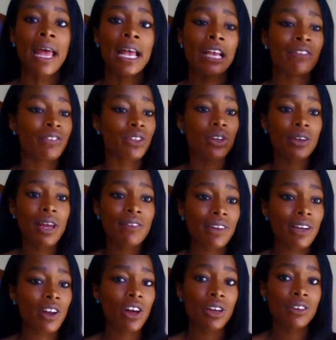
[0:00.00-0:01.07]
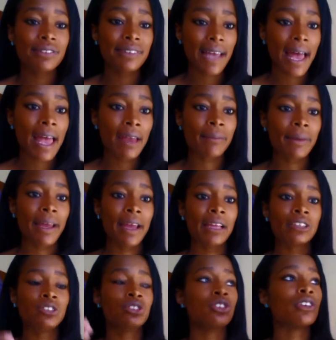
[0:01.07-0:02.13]
if you don't have a lot of time
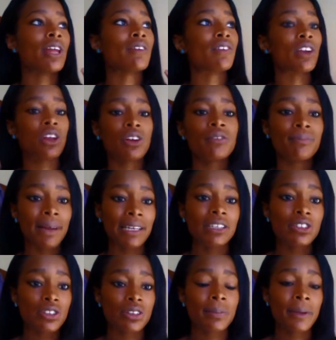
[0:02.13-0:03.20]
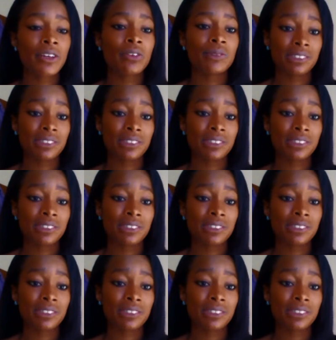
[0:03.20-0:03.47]
and you don't have a lot of money to spend on